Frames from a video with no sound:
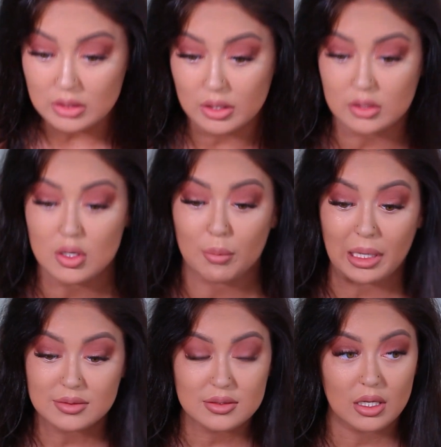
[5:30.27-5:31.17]

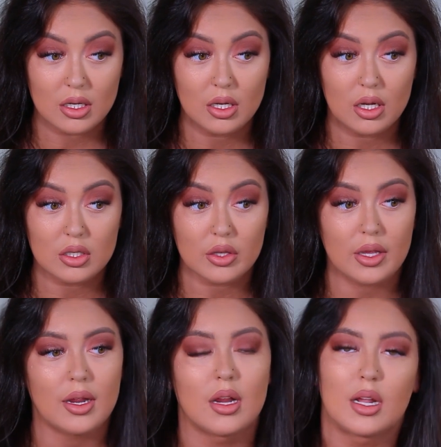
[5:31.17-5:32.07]
mascara under there.